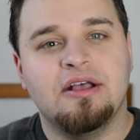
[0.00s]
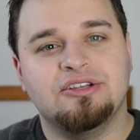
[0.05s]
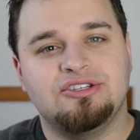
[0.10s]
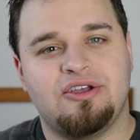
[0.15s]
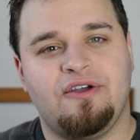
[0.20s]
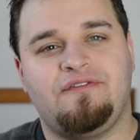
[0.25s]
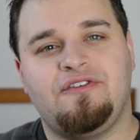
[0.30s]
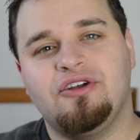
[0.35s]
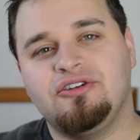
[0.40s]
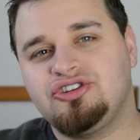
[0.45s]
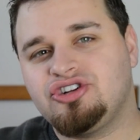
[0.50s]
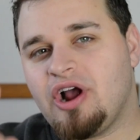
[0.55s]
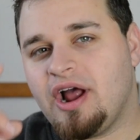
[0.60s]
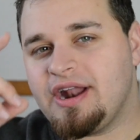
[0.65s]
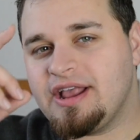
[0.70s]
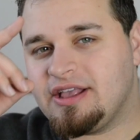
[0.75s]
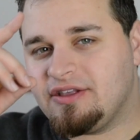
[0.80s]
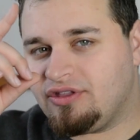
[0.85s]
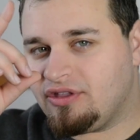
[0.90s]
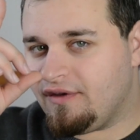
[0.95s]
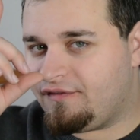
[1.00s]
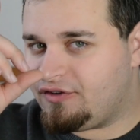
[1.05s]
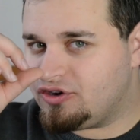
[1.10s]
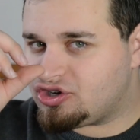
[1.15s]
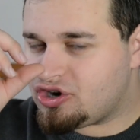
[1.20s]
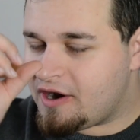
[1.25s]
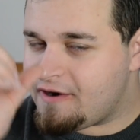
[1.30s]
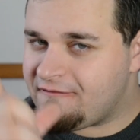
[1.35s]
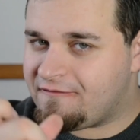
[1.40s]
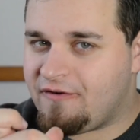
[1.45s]
So if you're trying to, if you're
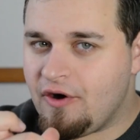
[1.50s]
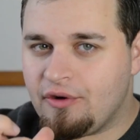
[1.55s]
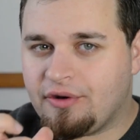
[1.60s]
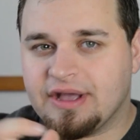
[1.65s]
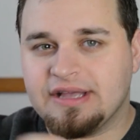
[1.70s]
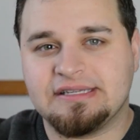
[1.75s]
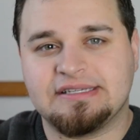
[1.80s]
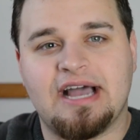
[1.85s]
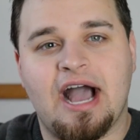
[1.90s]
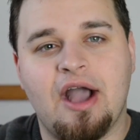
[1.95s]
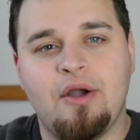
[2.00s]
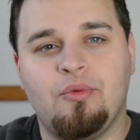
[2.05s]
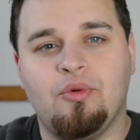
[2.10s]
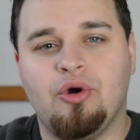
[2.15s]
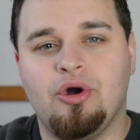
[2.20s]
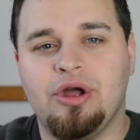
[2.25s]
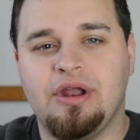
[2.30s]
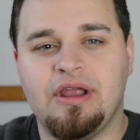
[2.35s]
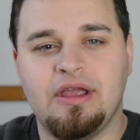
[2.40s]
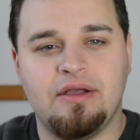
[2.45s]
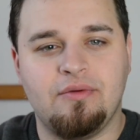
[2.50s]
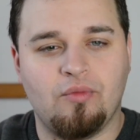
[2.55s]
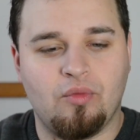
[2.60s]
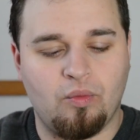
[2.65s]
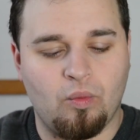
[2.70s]
trying to focus, I would,